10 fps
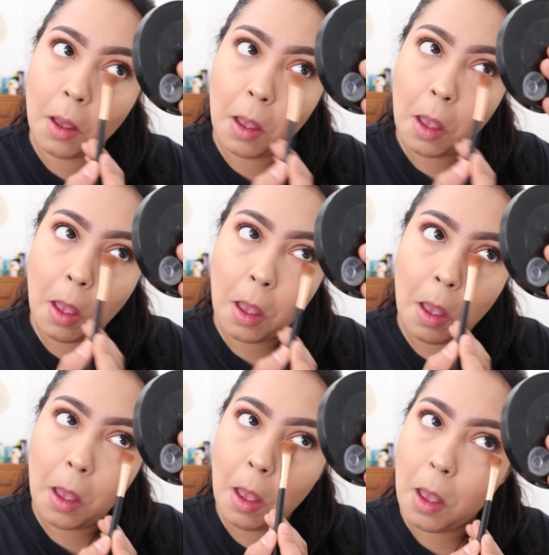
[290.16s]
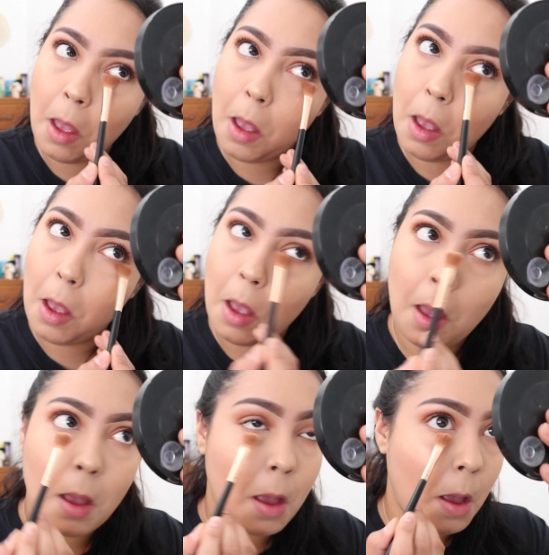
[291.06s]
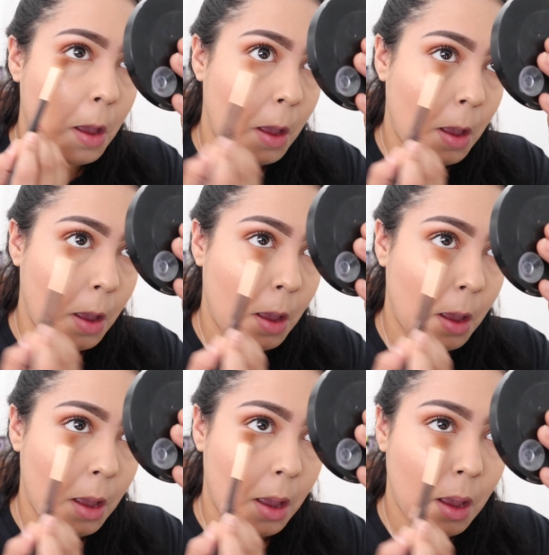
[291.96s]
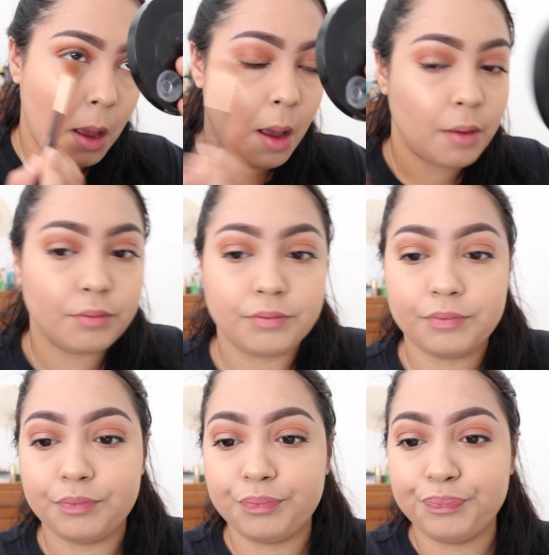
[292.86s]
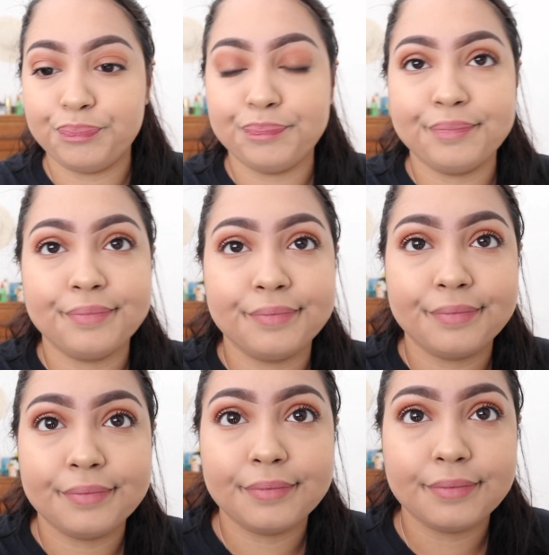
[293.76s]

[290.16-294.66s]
[no speech]